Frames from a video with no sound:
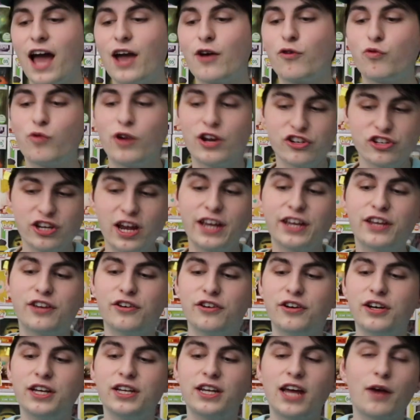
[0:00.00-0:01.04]
I wish I
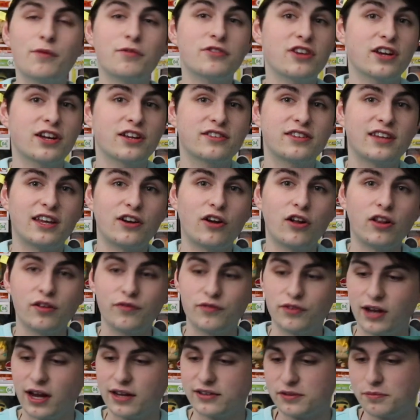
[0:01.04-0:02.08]
could. I wish I could send all
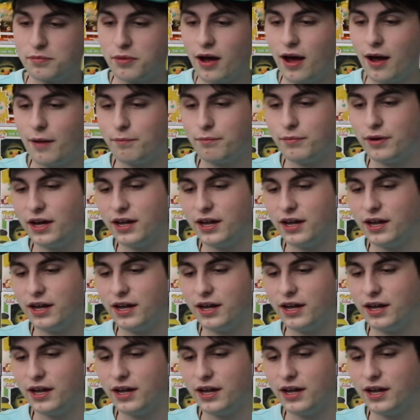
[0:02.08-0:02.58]
of you guys a pop,